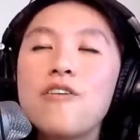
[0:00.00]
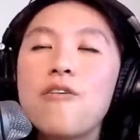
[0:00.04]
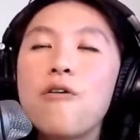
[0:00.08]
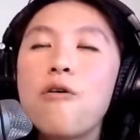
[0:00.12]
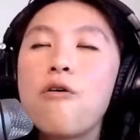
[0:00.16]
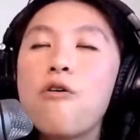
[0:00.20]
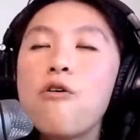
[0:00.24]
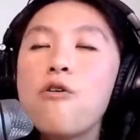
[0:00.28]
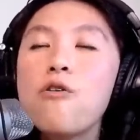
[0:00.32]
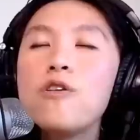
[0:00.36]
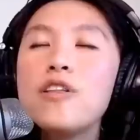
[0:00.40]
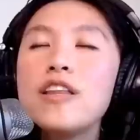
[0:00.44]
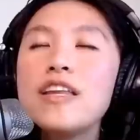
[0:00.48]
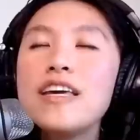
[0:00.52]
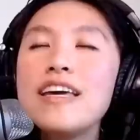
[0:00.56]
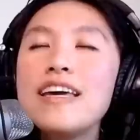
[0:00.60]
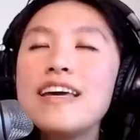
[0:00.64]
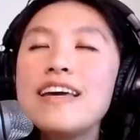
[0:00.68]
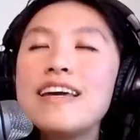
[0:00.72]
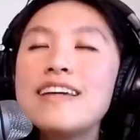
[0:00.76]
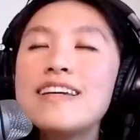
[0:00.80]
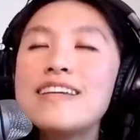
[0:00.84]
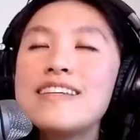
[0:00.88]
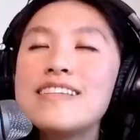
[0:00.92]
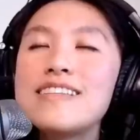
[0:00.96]
holy
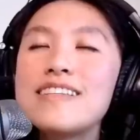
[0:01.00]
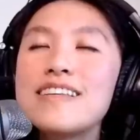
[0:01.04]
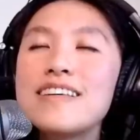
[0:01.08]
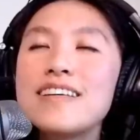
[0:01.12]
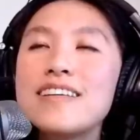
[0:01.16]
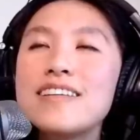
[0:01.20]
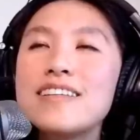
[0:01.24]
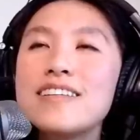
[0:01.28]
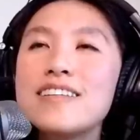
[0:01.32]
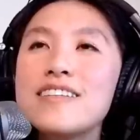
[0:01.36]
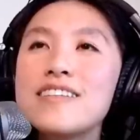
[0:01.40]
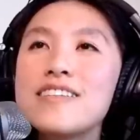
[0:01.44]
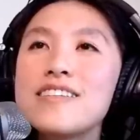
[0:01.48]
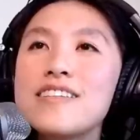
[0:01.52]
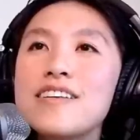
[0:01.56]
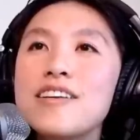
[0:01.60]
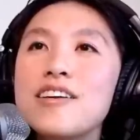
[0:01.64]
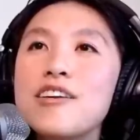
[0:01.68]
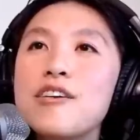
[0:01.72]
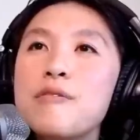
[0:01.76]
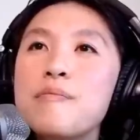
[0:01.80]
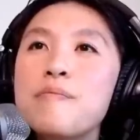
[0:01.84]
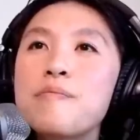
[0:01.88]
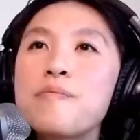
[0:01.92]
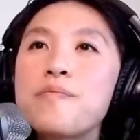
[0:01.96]
innocence,
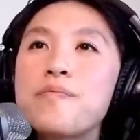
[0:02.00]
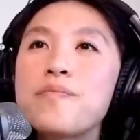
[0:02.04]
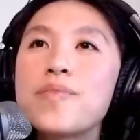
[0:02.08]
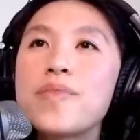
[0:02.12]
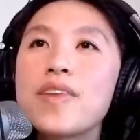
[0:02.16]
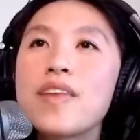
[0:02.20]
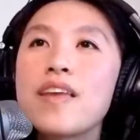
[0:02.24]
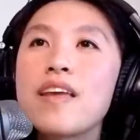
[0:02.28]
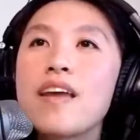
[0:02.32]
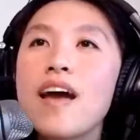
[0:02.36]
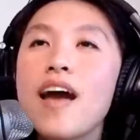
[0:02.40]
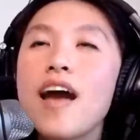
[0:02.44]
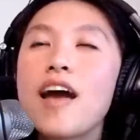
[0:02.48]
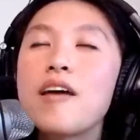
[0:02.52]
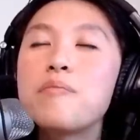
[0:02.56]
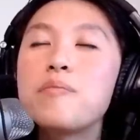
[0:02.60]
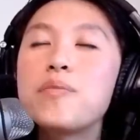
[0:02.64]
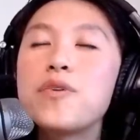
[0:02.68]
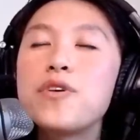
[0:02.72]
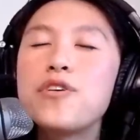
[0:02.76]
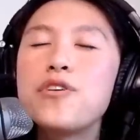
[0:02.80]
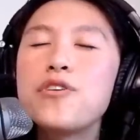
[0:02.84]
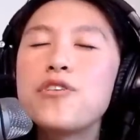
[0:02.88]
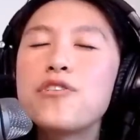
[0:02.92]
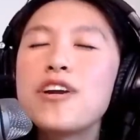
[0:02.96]
and
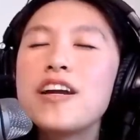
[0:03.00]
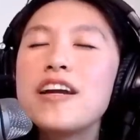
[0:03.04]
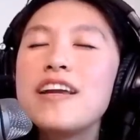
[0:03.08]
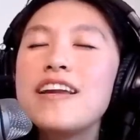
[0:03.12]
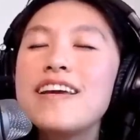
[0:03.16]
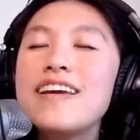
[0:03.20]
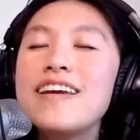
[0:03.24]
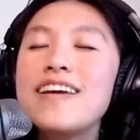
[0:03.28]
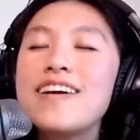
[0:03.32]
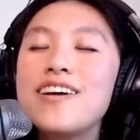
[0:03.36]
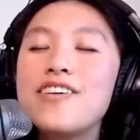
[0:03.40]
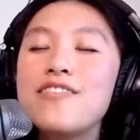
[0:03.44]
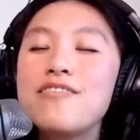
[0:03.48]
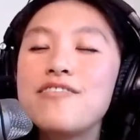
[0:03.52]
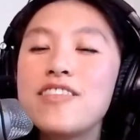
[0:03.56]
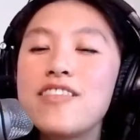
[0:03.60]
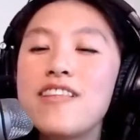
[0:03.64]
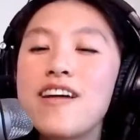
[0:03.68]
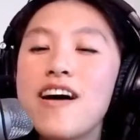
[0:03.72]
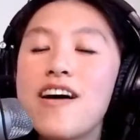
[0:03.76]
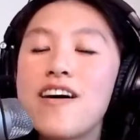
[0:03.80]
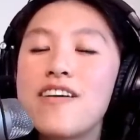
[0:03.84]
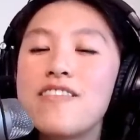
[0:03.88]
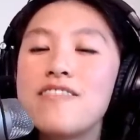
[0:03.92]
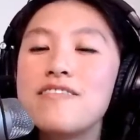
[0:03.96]
purity of
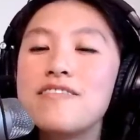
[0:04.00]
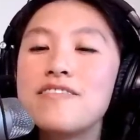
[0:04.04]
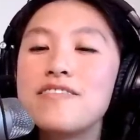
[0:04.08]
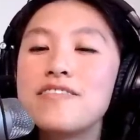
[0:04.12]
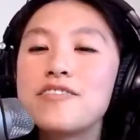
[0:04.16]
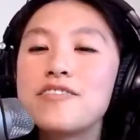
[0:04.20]
love.